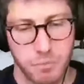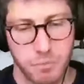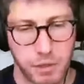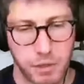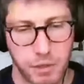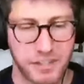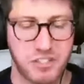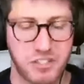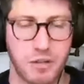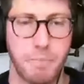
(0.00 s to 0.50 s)

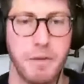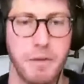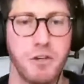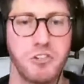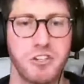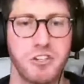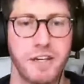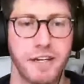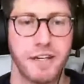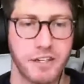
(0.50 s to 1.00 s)
play some
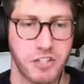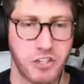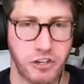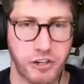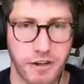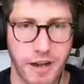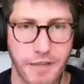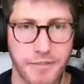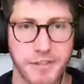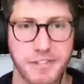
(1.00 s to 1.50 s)
music,
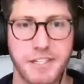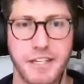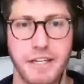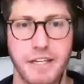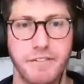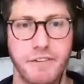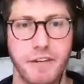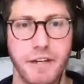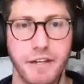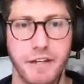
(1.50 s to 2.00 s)
turn on the
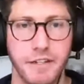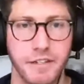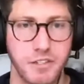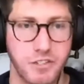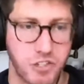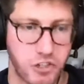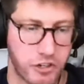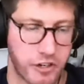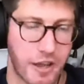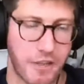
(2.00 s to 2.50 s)
TV,
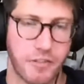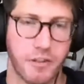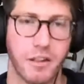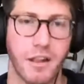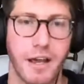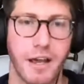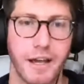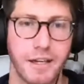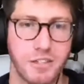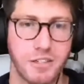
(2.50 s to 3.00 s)
turn on the
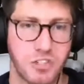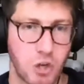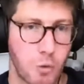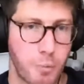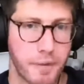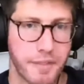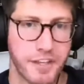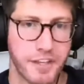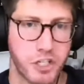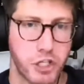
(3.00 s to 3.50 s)
lights,
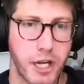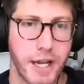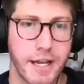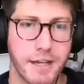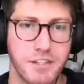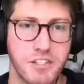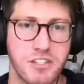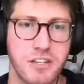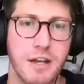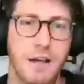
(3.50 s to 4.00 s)
open the
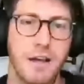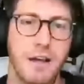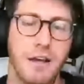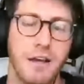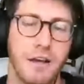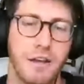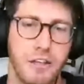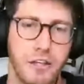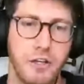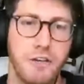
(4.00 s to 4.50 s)
shades,
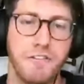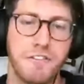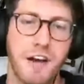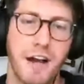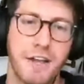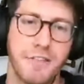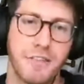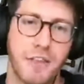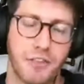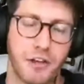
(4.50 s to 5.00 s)
you
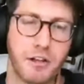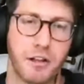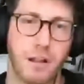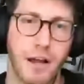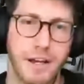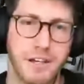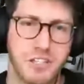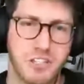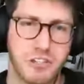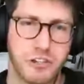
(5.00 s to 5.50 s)
find that the
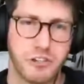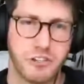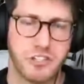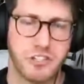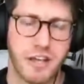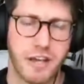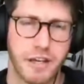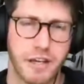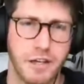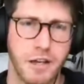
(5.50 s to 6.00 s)
client
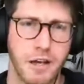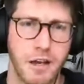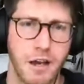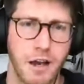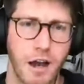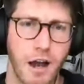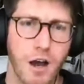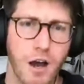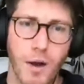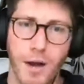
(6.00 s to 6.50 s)
starts saying,
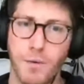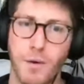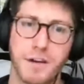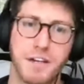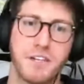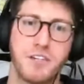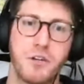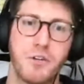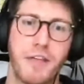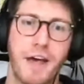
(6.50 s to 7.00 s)
oh, I
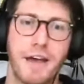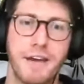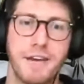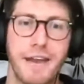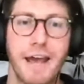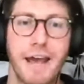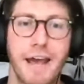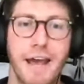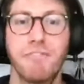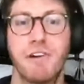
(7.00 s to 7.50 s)
want to do that
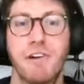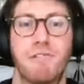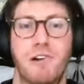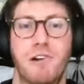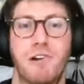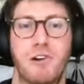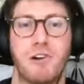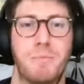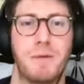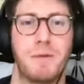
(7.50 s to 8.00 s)
in every
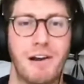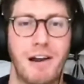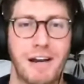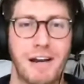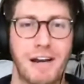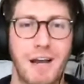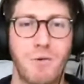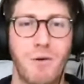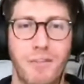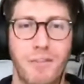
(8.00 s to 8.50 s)
room,
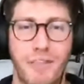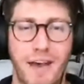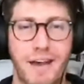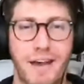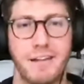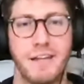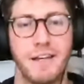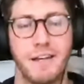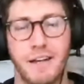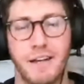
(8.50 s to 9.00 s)
right? I want
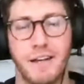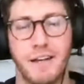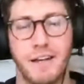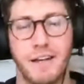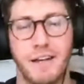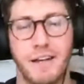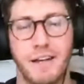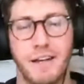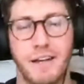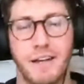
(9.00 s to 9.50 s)
that
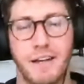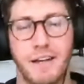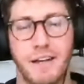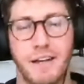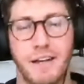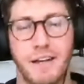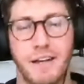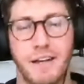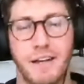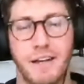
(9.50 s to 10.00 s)
in the kitchen,
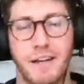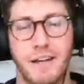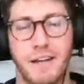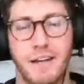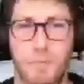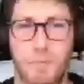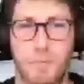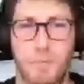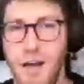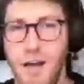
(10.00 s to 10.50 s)
in the dining
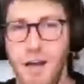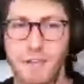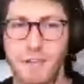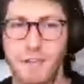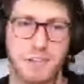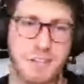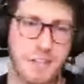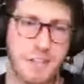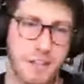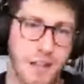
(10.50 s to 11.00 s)
room, in the
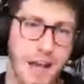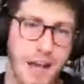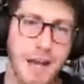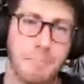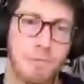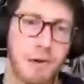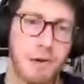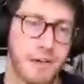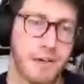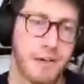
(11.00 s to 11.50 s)
office, in the
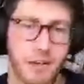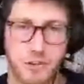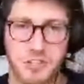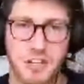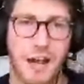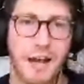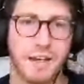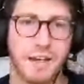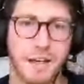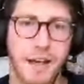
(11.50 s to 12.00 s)
library, and it goes
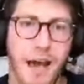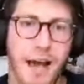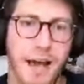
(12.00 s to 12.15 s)
on.